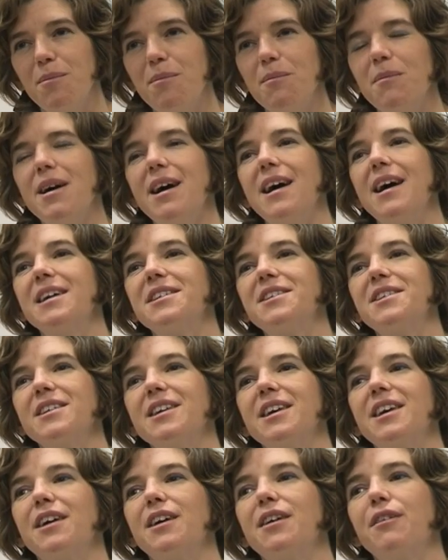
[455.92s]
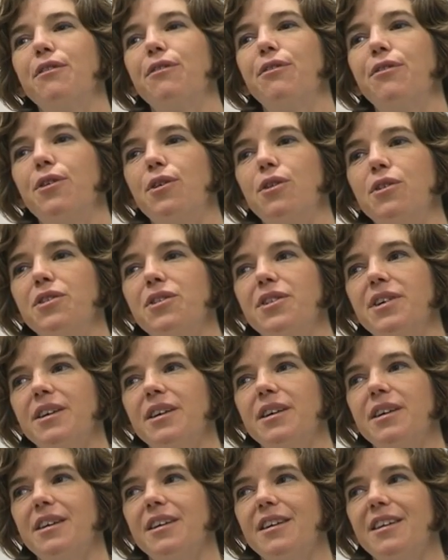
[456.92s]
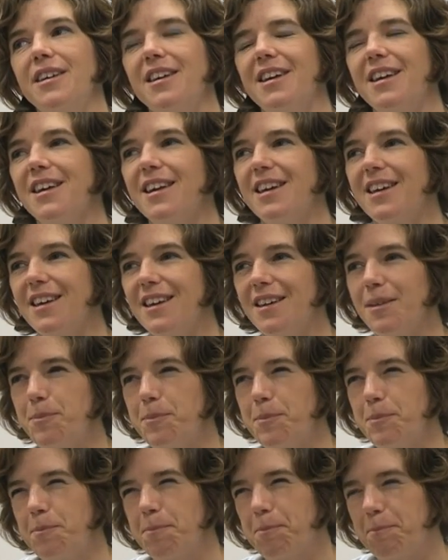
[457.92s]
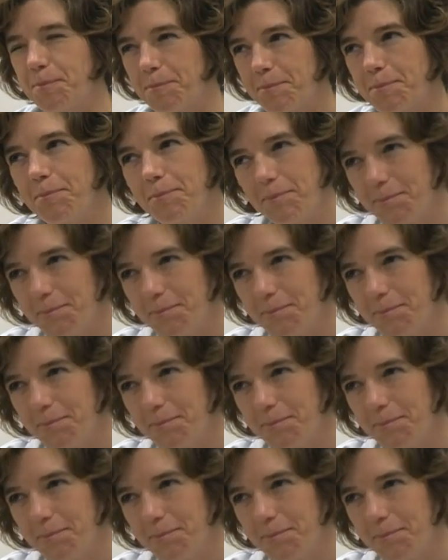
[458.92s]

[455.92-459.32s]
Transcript: But uh, for the um,